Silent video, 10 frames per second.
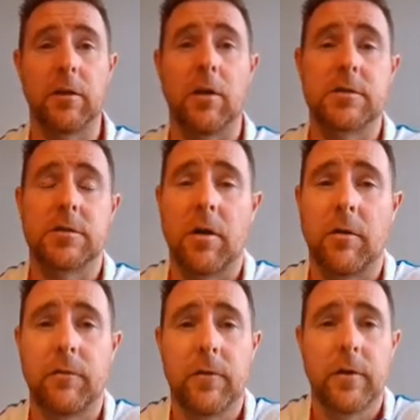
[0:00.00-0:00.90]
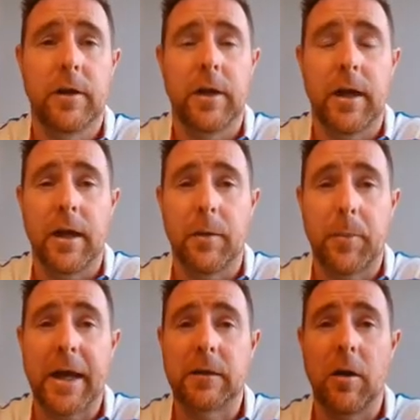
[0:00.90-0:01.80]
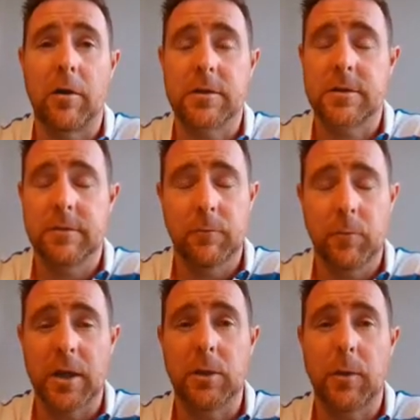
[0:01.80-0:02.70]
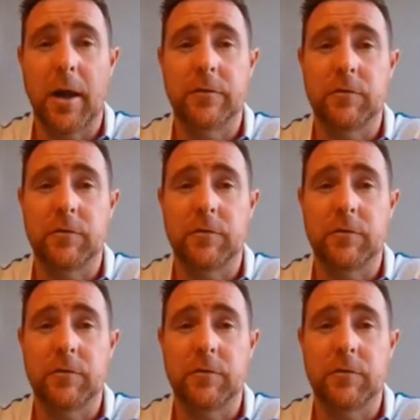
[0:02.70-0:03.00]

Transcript: lots of padlocks where you have